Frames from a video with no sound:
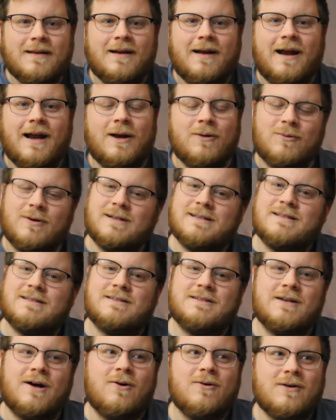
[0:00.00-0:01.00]
It was
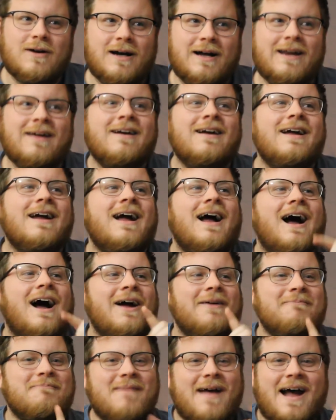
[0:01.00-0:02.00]
so good.
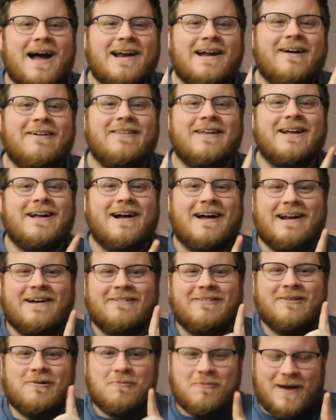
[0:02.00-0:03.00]
I'm mad how they cut
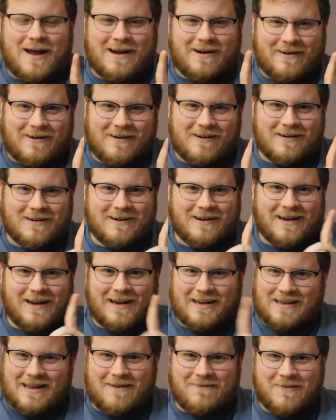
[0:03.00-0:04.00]
out the waiter
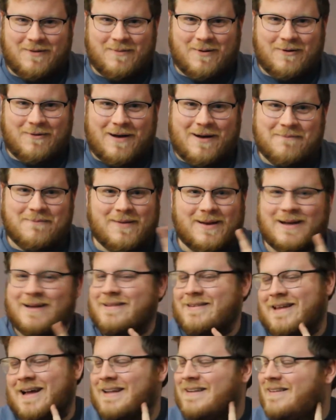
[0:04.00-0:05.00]
in La Vie Boheme
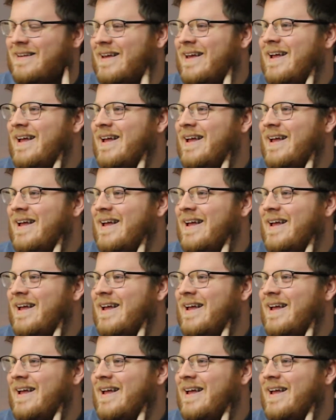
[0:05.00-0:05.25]
because that's